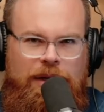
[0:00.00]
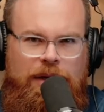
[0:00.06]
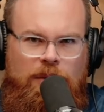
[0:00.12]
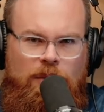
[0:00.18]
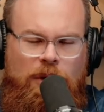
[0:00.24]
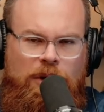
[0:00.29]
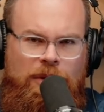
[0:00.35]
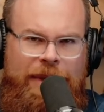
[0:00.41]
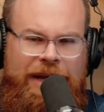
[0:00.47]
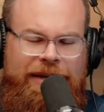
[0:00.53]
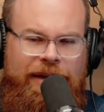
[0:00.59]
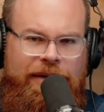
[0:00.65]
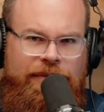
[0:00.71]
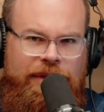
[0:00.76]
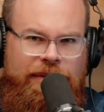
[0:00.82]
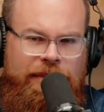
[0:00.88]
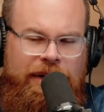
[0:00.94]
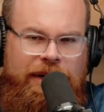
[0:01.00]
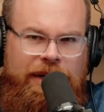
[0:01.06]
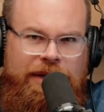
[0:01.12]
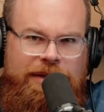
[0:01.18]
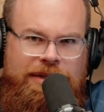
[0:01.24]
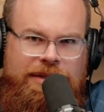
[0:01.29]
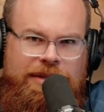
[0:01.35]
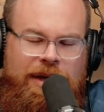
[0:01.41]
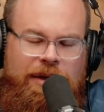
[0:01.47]
Welcome back to Everything Money.
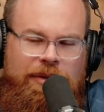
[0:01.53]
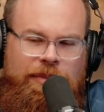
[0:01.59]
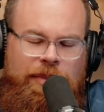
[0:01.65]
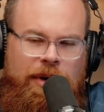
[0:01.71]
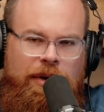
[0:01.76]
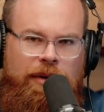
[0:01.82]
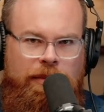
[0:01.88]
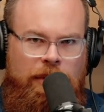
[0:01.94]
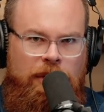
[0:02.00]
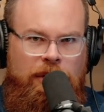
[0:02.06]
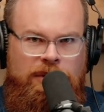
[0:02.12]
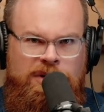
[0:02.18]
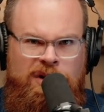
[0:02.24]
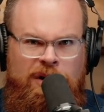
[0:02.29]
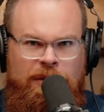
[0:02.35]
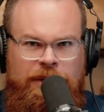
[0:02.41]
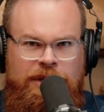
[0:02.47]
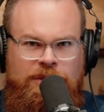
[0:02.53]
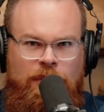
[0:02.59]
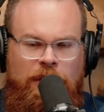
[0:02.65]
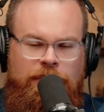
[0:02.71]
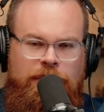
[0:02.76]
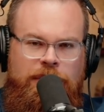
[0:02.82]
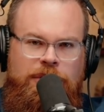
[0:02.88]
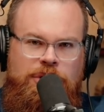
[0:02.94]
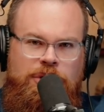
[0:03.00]
It's Seth, Paul, and Mo. As always, welcome
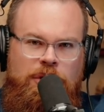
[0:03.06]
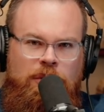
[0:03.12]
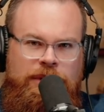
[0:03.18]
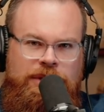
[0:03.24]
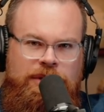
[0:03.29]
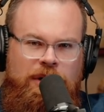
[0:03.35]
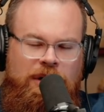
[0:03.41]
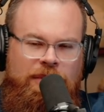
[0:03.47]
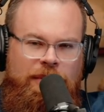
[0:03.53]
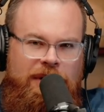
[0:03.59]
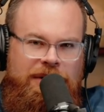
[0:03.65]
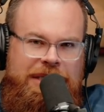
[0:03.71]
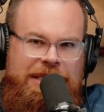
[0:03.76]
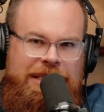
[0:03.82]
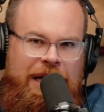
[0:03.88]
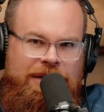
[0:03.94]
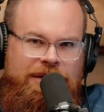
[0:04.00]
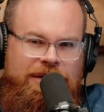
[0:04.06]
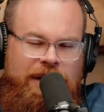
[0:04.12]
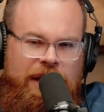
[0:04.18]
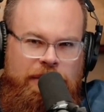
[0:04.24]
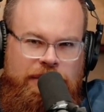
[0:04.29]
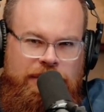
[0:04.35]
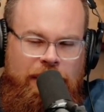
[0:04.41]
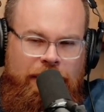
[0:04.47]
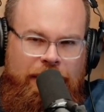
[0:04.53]
to the show. We talk about stocks today.
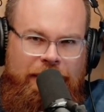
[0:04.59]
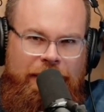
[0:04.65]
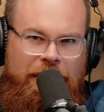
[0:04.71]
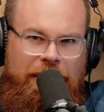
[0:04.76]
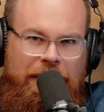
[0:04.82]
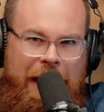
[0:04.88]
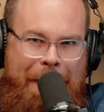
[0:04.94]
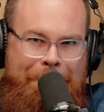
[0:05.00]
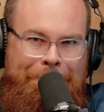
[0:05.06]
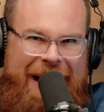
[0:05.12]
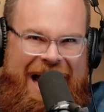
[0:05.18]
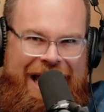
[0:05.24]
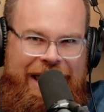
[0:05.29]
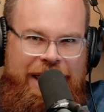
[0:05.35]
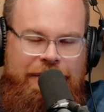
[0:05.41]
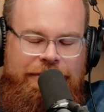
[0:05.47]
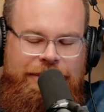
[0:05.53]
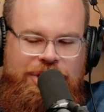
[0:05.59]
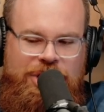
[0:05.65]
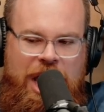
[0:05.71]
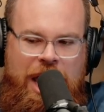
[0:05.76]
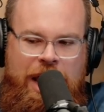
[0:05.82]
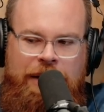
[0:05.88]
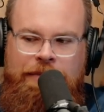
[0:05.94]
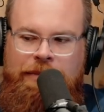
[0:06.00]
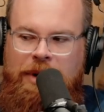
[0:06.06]
We're talking about
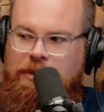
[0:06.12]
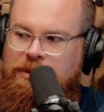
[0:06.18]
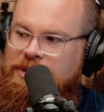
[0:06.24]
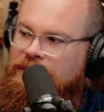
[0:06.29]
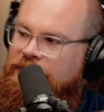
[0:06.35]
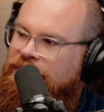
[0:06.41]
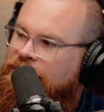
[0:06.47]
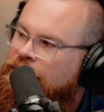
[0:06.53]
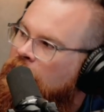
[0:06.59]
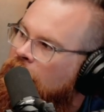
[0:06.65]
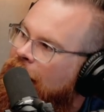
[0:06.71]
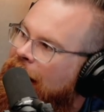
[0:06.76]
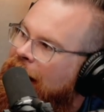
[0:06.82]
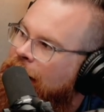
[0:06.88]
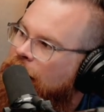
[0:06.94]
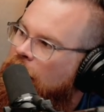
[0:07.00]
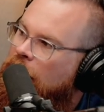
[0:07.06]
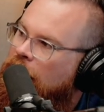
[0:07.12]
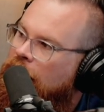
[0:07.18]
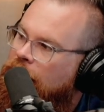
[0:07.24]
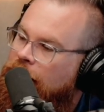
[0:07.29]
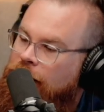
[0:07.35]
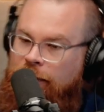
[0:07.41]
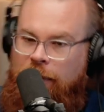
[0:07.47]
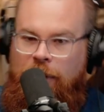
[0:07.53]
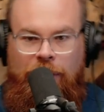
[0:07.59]
Biogen, most of Mo. I bought,
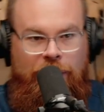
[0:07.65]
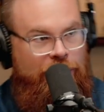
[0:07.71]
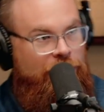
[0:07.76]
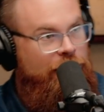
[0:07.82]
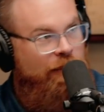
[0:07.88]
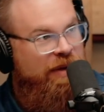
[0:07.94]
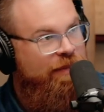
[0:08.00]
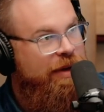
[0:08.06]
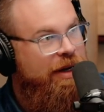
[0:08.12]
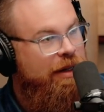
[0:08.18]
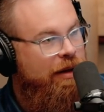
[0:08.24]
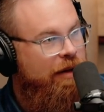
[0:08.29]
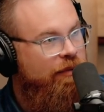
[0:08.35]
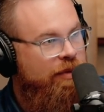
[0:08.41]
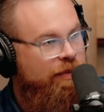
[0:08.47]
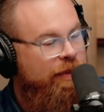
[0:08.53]
Paul, we've been in love with